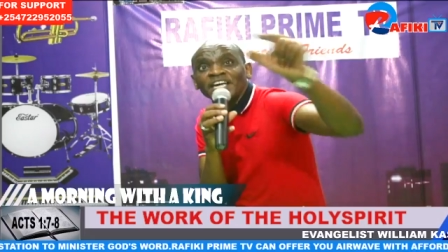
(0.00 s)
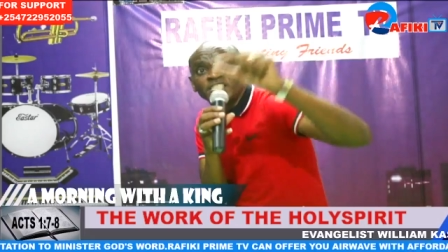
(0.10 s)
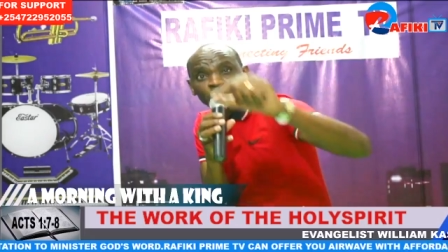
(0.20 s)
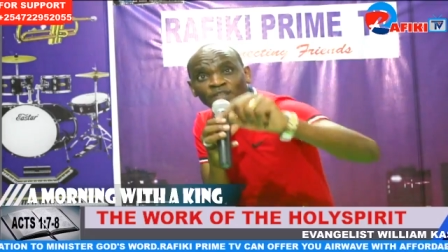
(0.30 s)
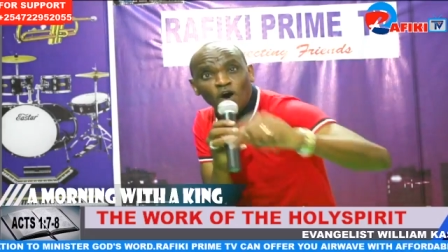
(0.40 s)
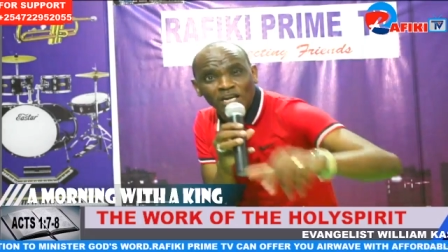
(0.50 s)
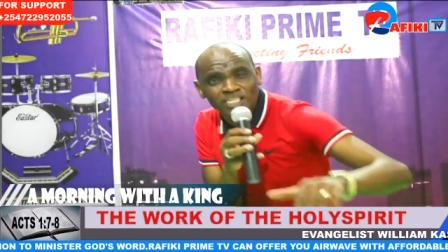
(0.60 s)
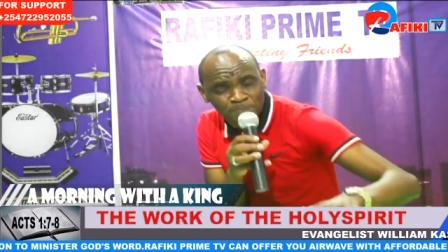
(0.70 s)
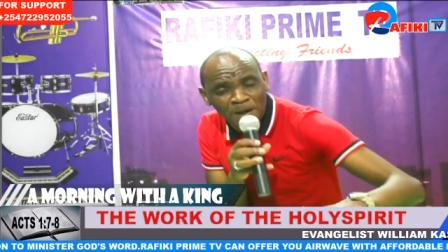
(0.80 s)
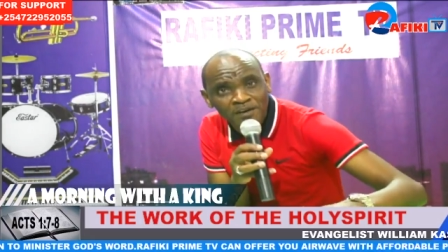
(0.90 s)
the Holy
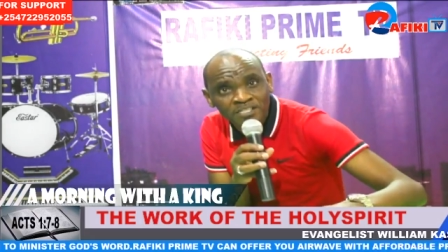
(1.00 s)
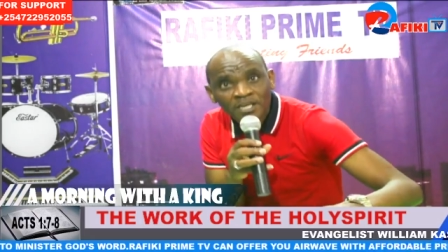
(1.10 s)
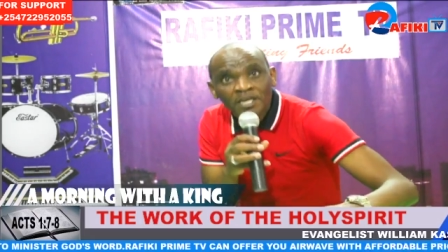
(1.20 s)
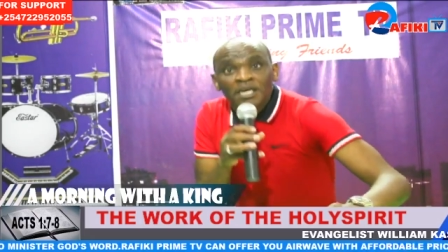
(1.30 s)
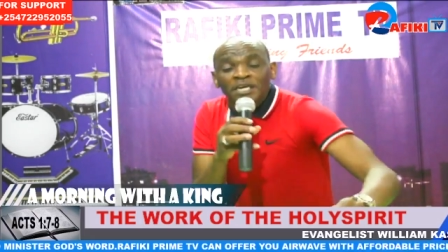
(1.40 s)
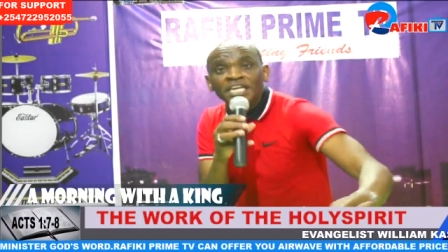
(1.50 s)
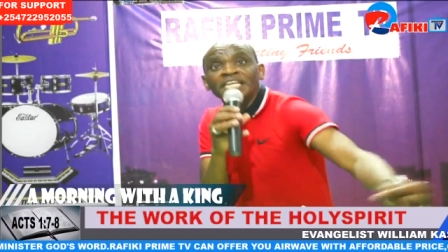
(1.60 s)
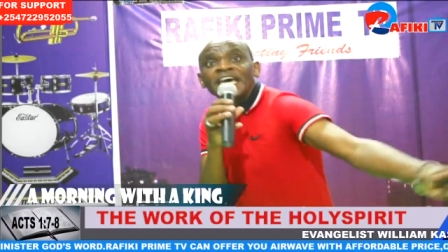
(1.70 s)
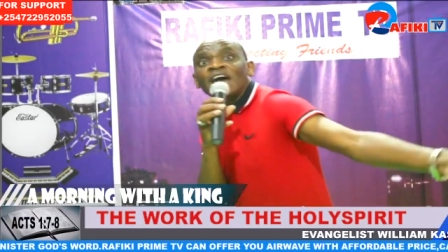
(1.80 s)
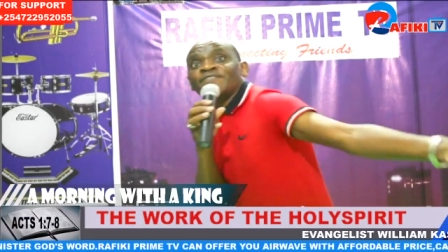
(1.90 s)
Spirit, he
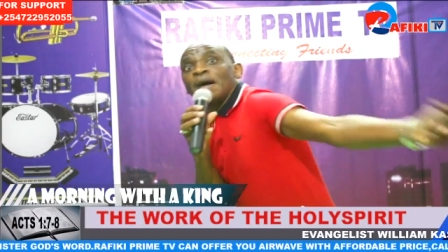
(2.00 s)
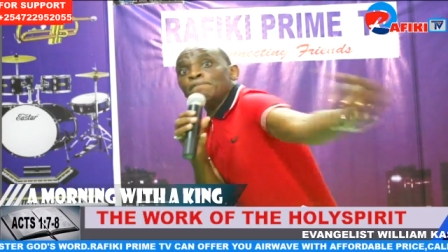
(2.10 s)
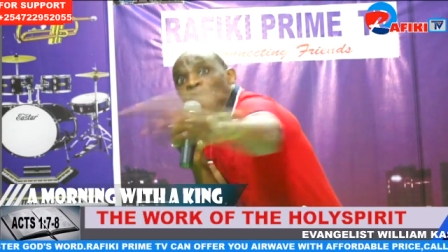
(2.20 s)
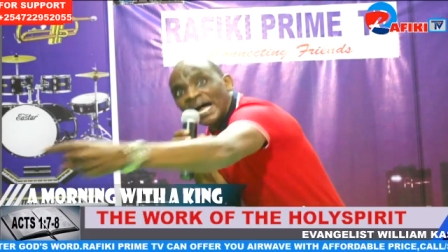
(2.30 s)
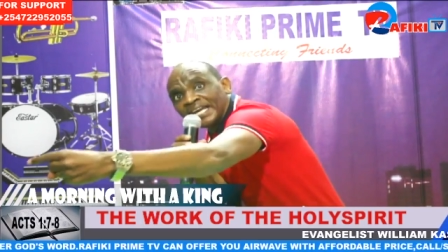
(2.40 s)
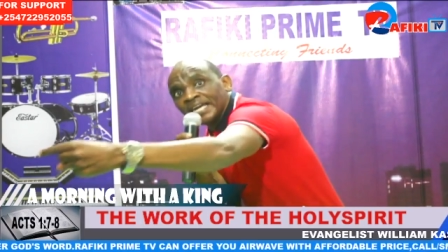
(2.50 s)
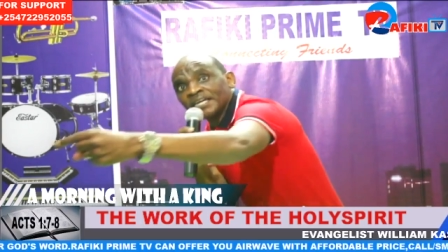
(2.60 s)
gave them money.